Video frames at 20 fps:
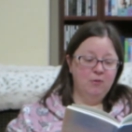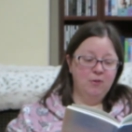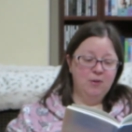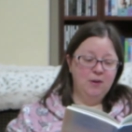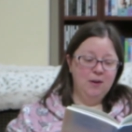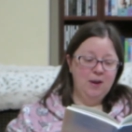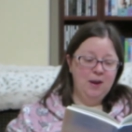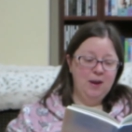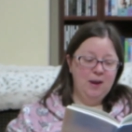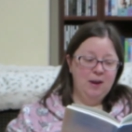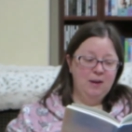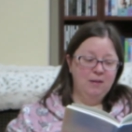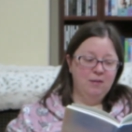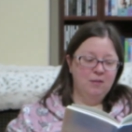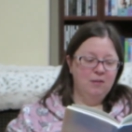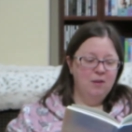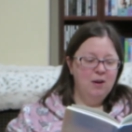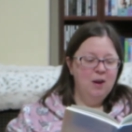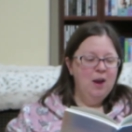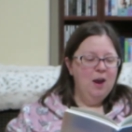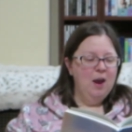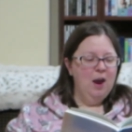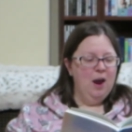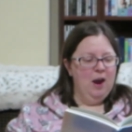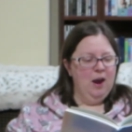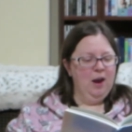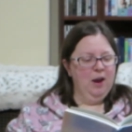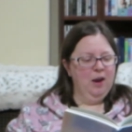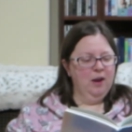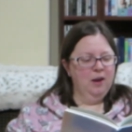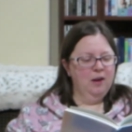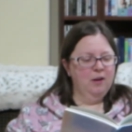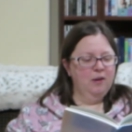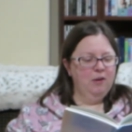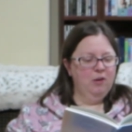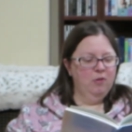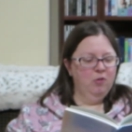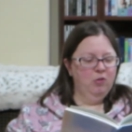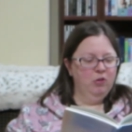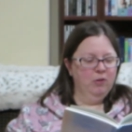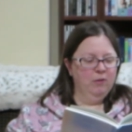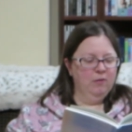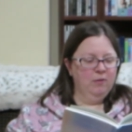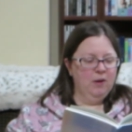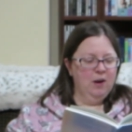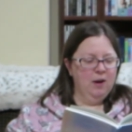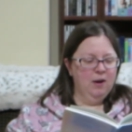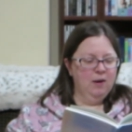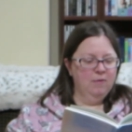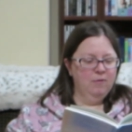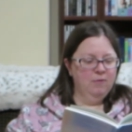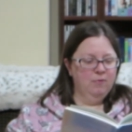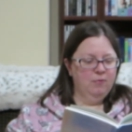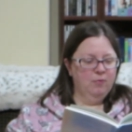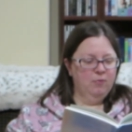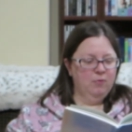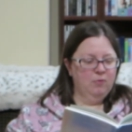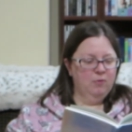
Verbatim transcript: are going to hate, and you just have